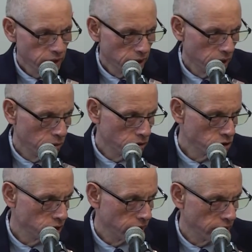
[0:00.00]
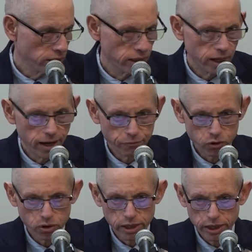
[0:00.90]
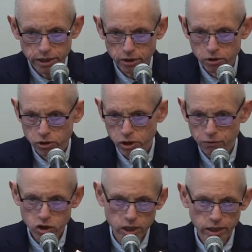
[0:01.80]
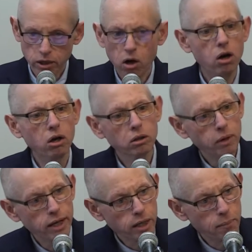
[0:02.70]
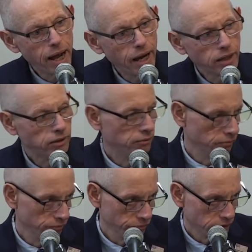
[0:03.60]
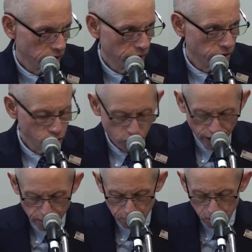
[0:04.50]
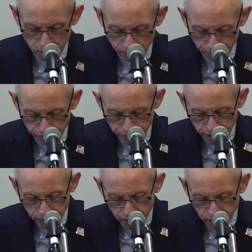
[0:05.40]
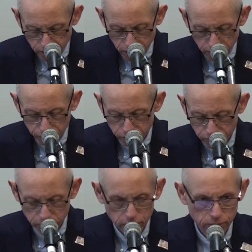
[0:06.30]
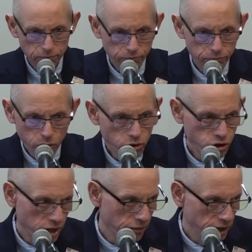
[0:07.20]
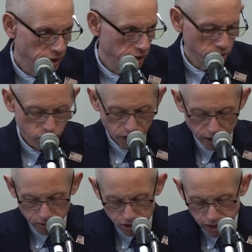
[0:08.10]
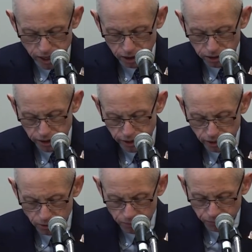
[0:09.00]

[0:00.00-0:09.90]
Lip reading: I will say that after years of sitting all the way in the back of the chamber, for the first 7 years I was down there,